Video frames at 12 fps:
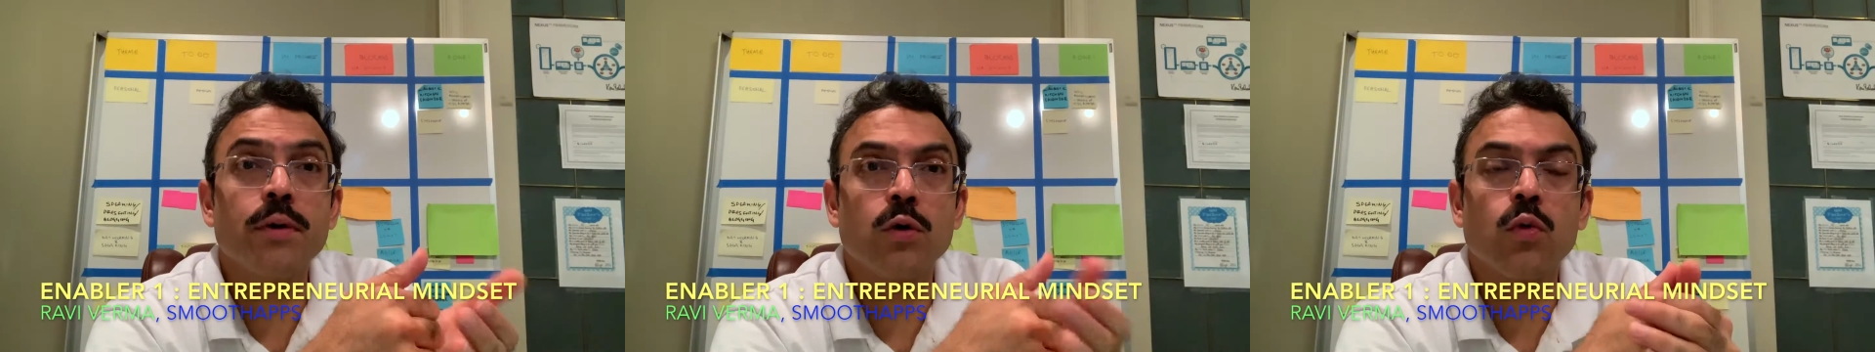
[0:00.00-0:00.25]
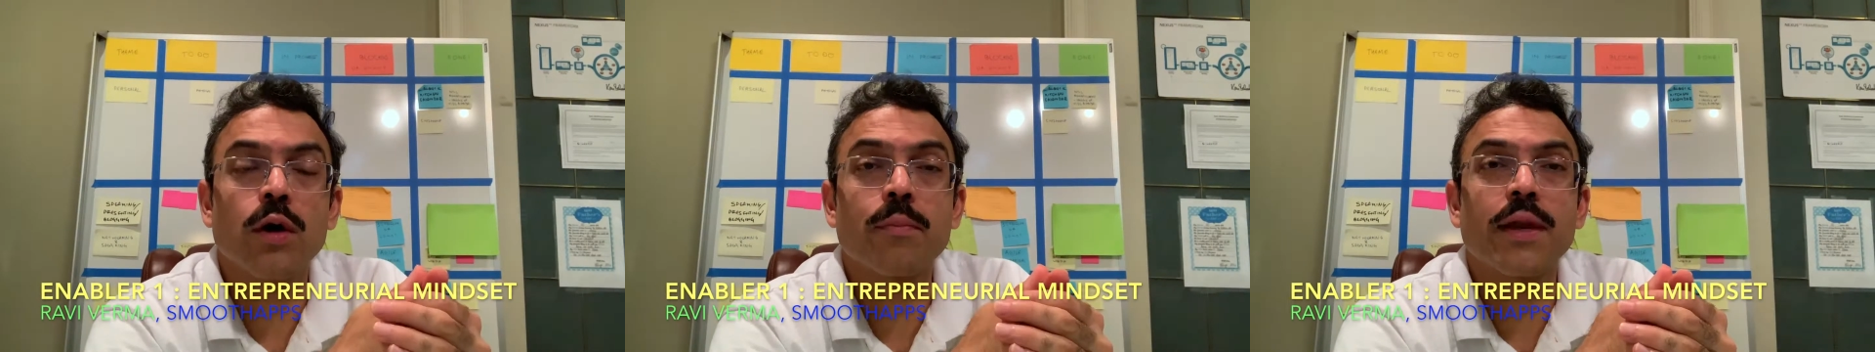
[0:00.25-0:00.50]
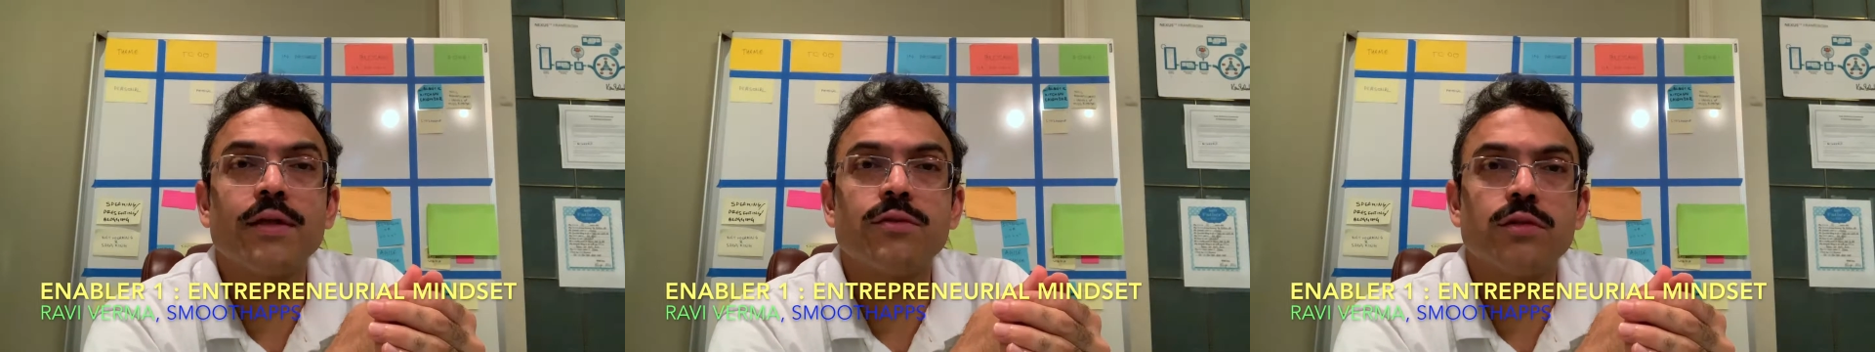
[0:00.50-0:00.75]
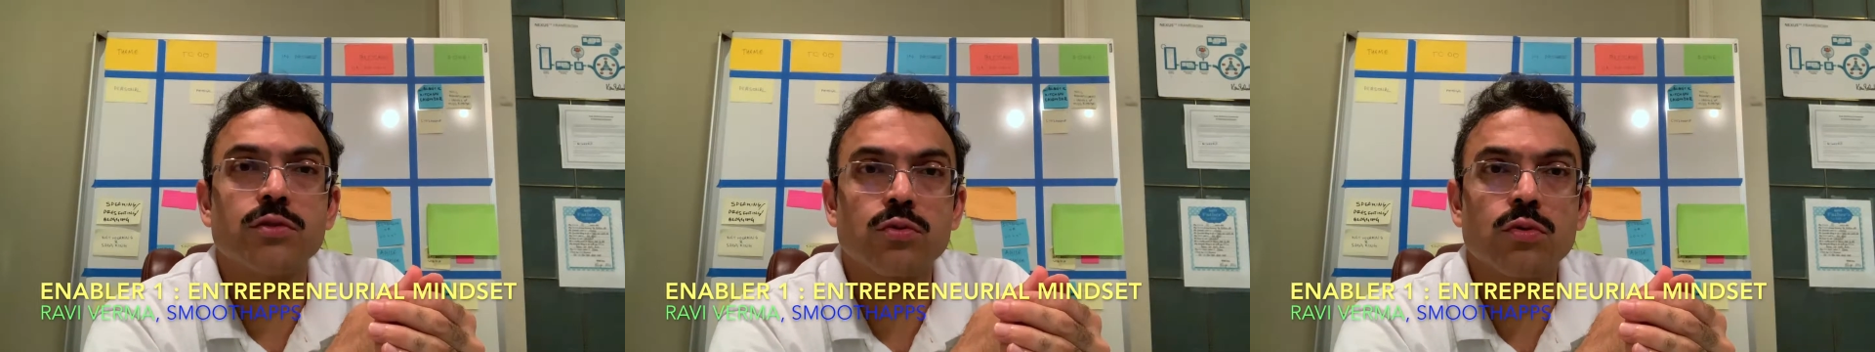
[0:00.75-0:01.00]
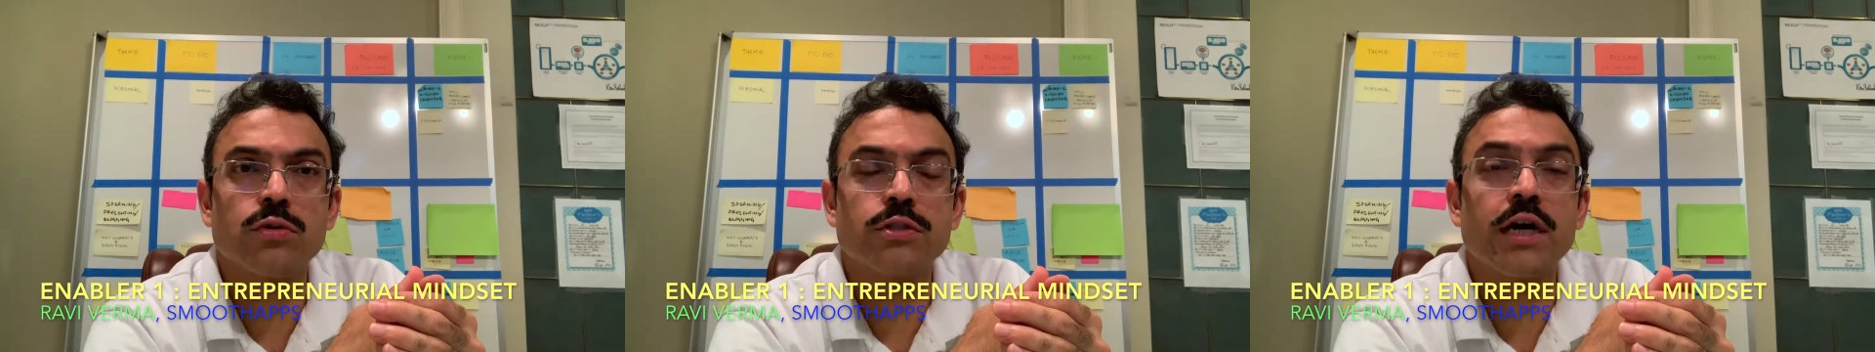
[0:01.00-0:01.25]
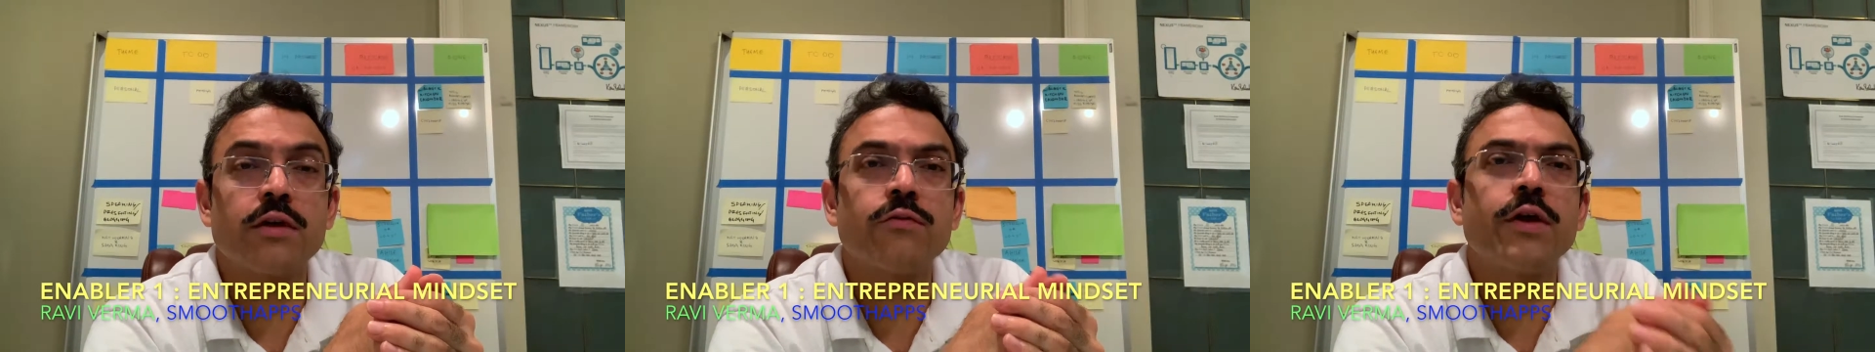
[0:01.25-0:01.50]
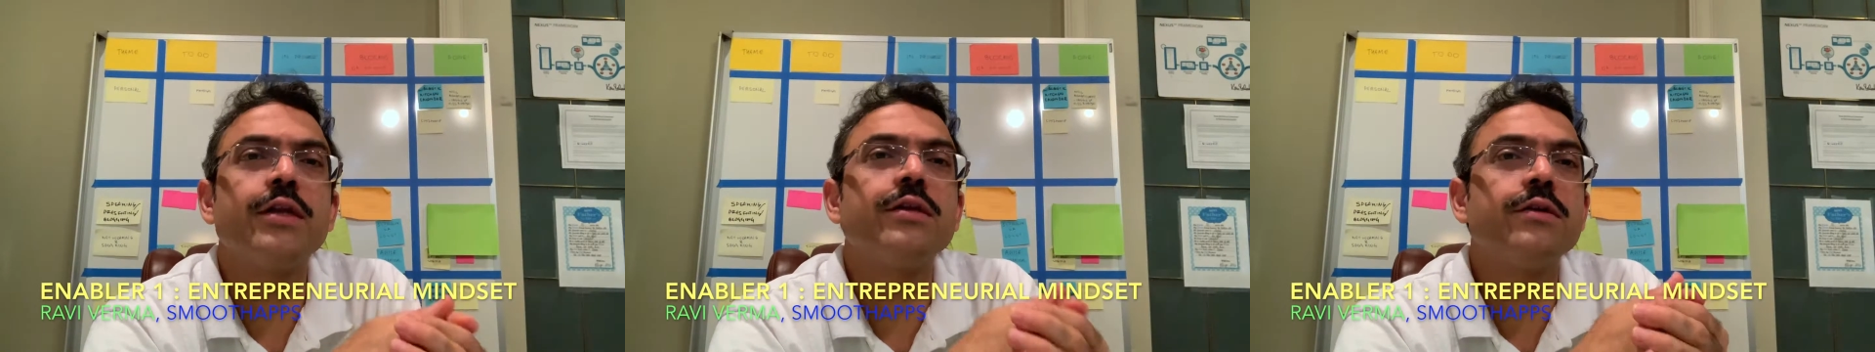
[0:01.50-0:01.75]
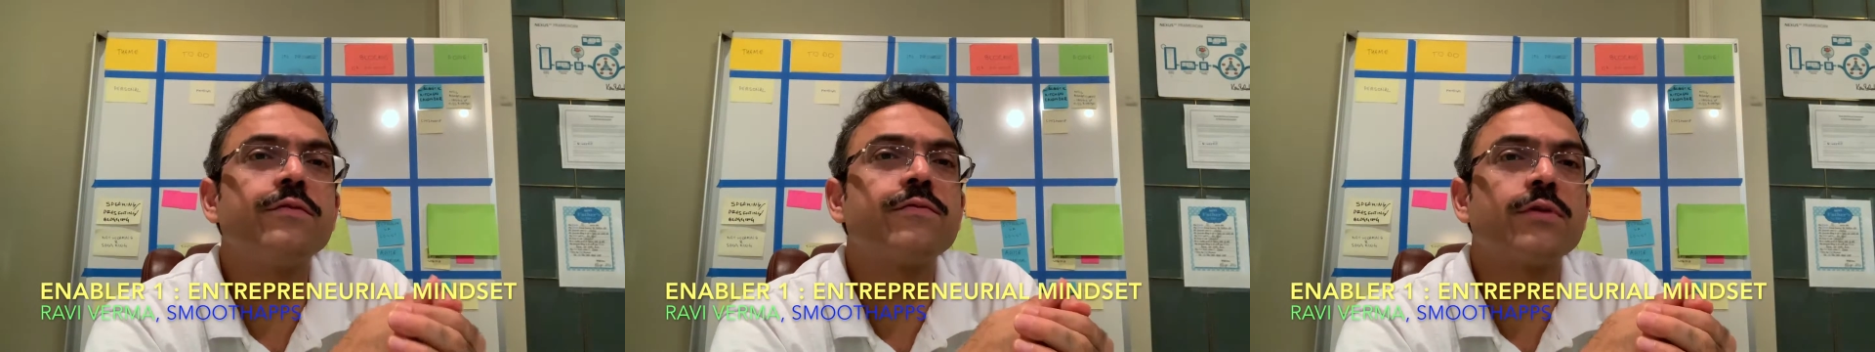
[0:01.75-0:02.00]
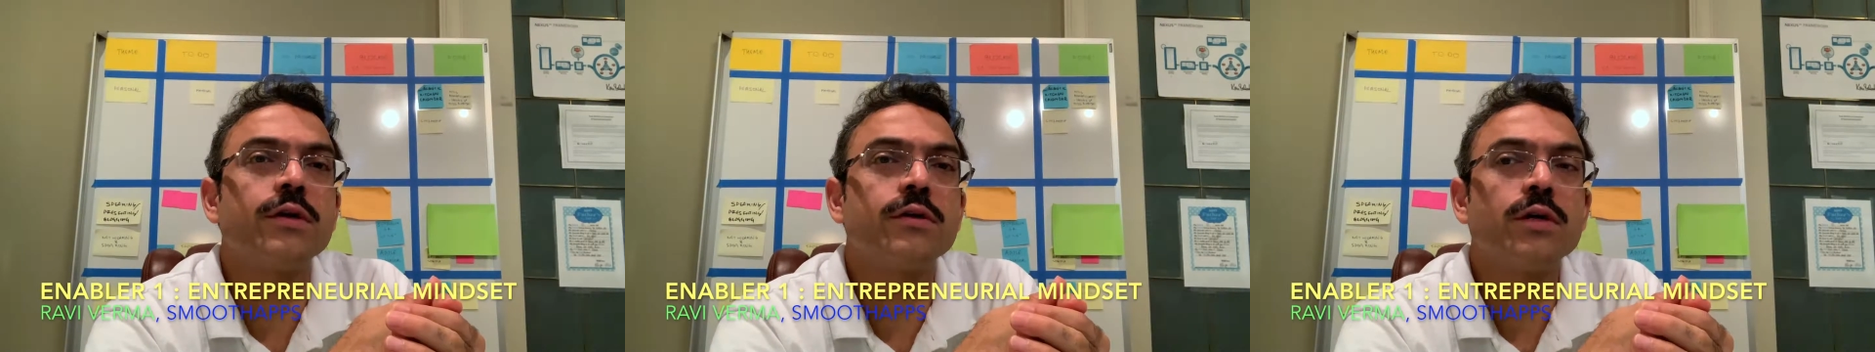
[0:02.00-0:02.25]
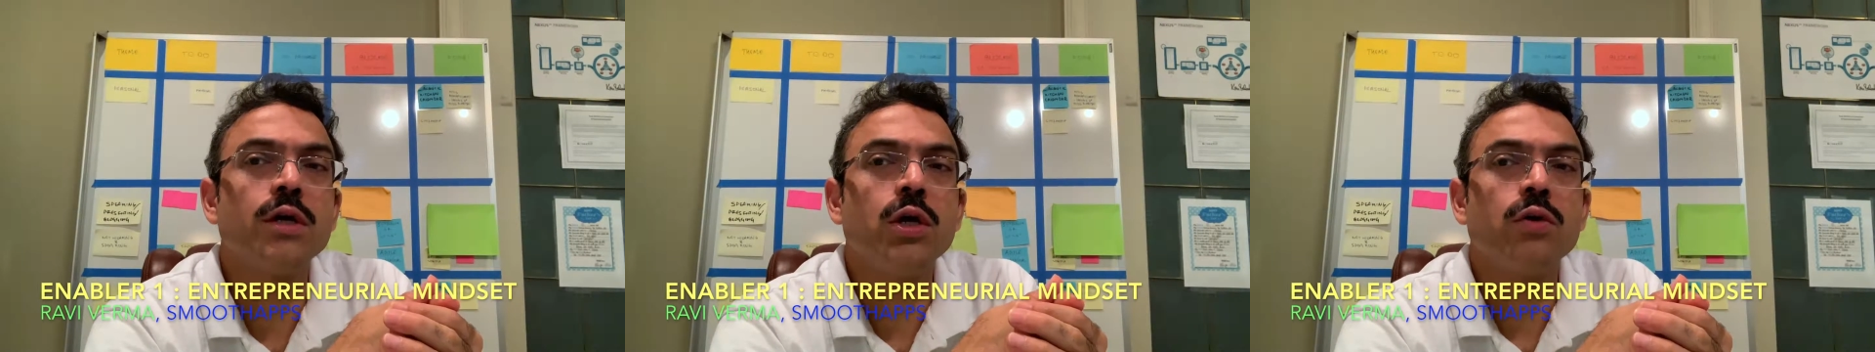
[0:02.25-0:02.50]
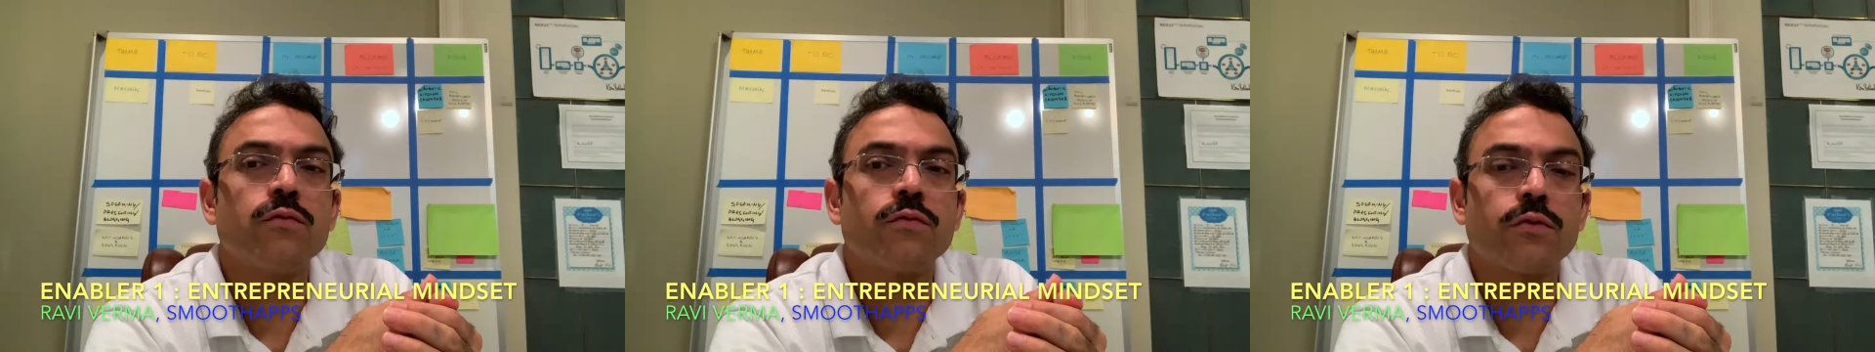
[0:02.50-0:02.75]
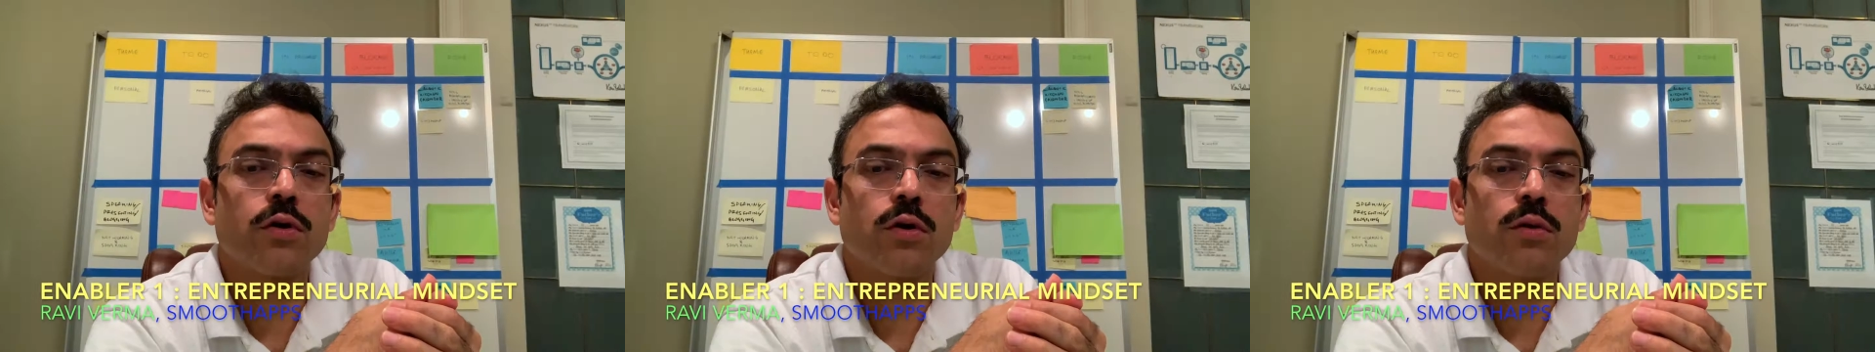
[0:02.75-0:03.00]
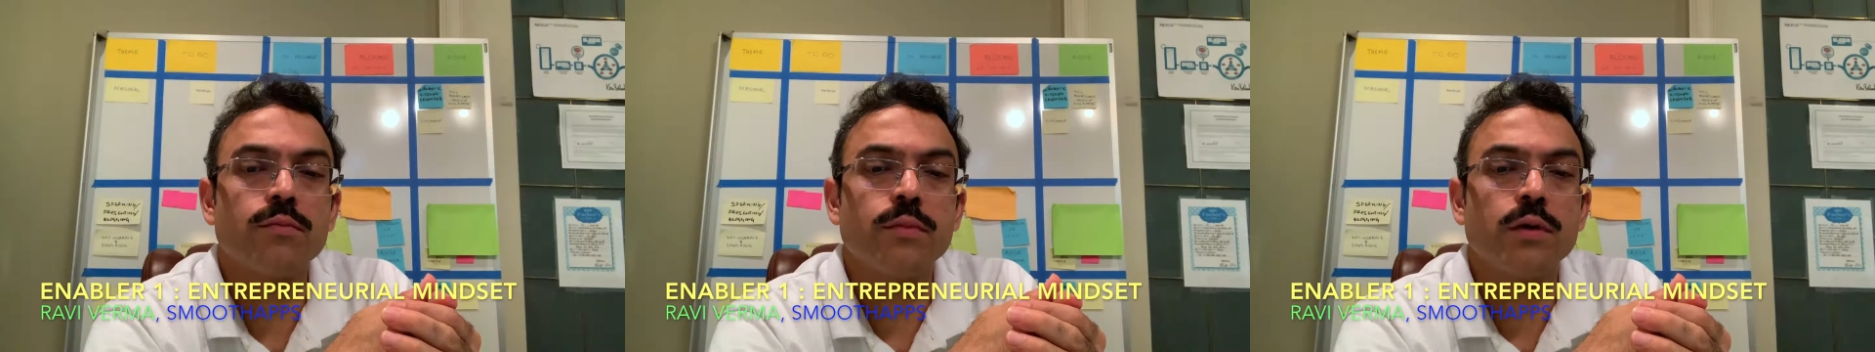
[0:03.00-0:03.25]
who are playing these roles are very different from